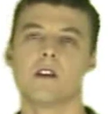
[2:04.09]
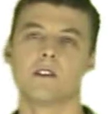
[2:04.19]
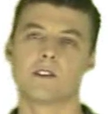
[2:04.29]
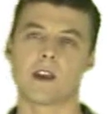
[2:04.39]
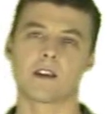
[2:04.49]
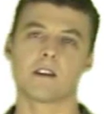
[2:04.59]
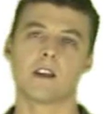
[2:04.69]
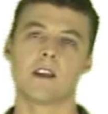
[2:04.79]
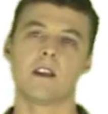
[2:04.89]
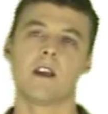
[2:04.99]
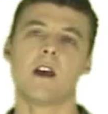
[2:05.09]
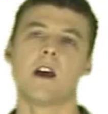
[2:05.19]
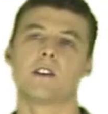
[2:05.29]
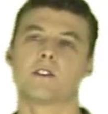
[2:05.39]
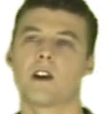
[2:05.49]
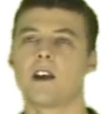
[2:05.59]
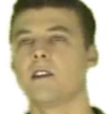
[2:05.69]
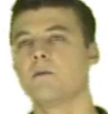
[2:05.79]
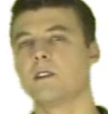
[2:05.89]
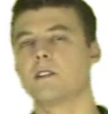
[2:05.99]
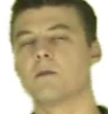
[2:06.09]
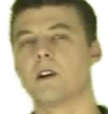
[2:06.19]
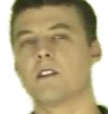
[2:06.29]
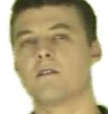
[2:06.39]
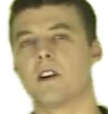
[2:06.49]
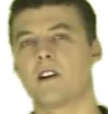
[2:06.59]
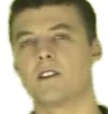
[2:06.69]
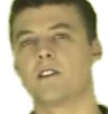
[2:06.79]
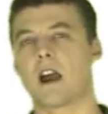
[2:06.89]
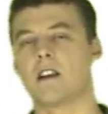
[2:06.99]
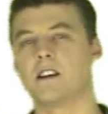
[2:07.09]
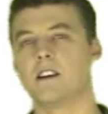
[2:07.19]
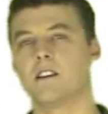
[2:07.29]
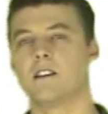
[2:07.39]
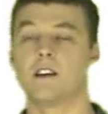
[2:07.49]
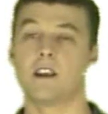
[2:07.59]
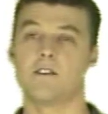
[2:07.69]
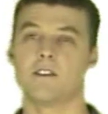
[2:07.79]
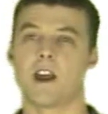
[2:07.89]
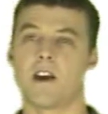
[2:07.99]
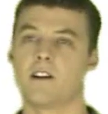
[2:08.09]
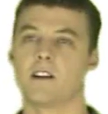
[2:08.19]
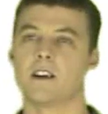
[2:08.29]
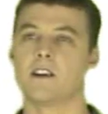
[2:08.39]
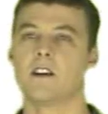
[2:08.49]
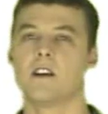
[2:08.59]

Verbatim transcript: Secondly, Australian winter weather varies daily and even hourly,